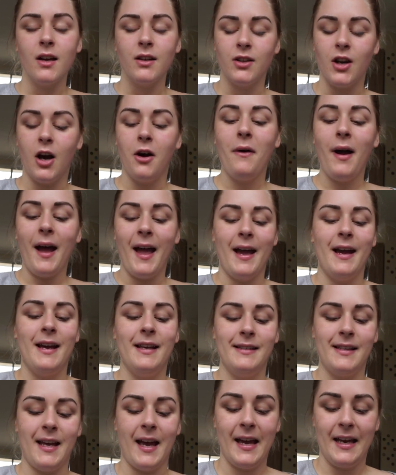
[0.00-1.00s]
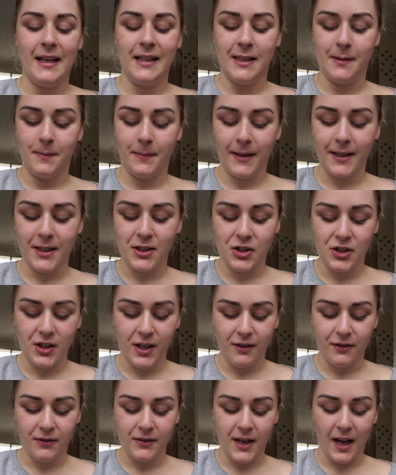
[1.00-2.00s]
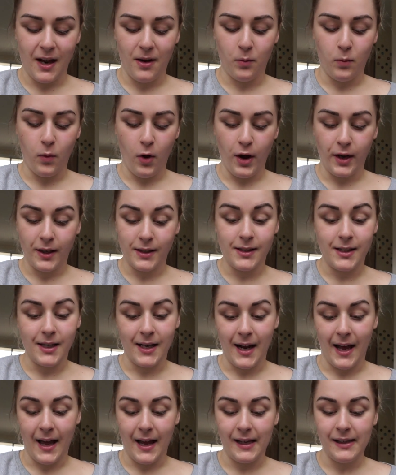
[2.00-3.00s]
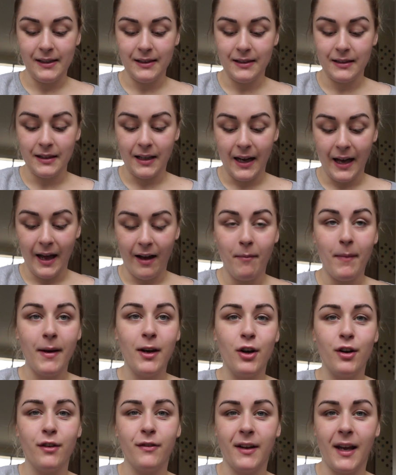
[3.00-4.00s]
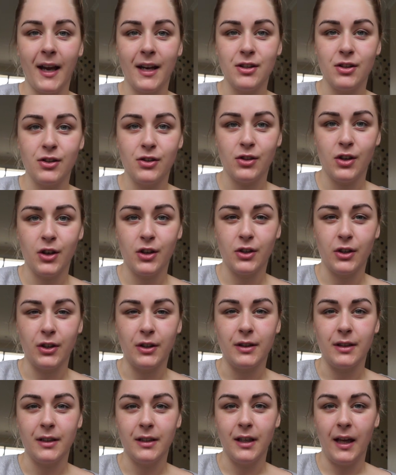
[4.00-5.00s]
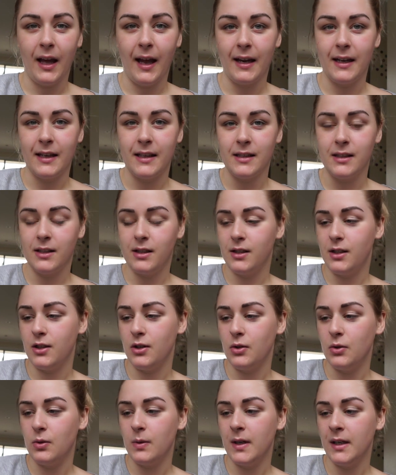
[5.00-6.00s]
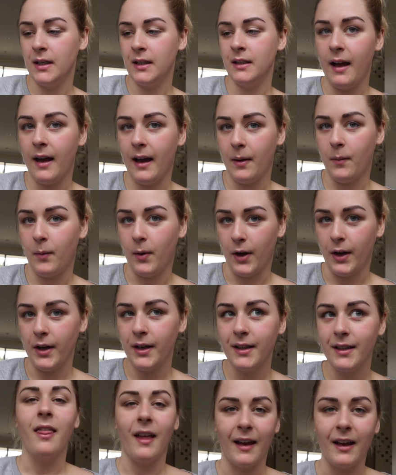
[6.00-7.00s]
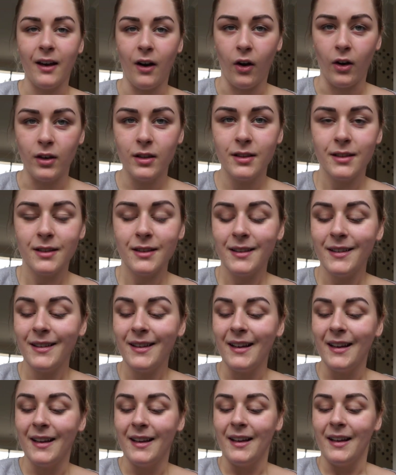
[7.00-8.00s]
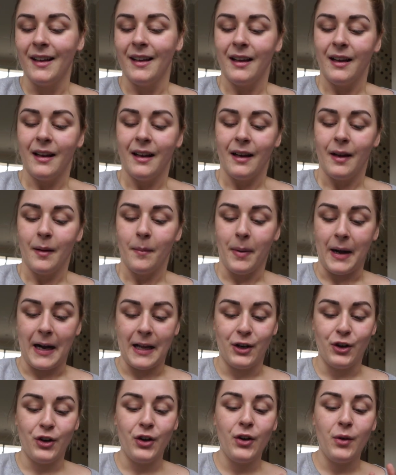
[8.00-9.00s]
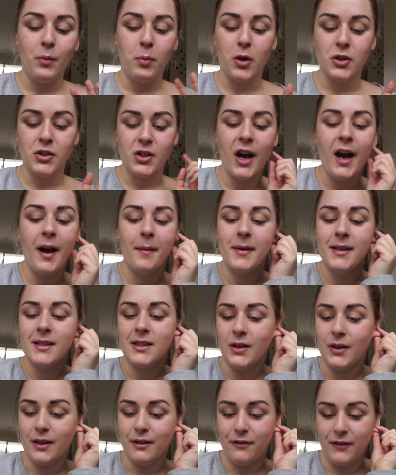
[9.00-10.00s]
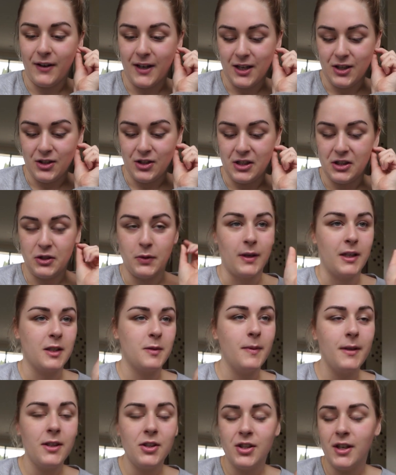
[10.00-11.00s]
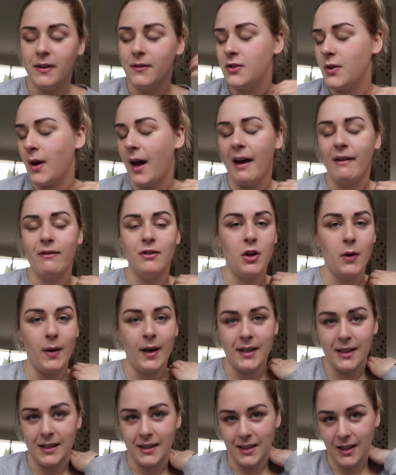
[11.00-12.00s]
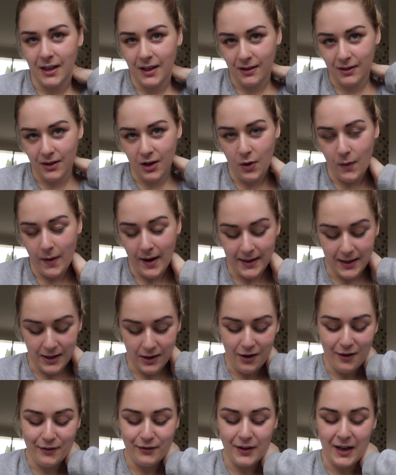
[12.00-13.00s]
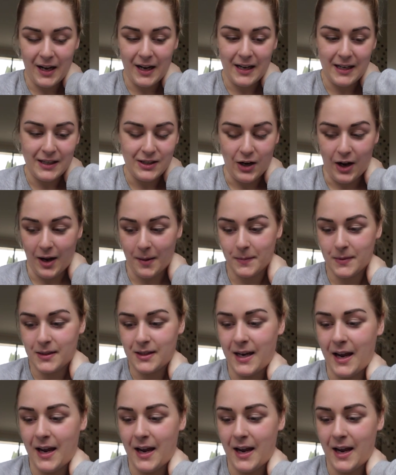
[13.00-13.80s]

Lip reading: Noah has a split shift at work today. I have my notifications turned on and he's still at work, thank God. But I don't know what time he's going to finish. He's doing a split shift, so I have no idea of any times.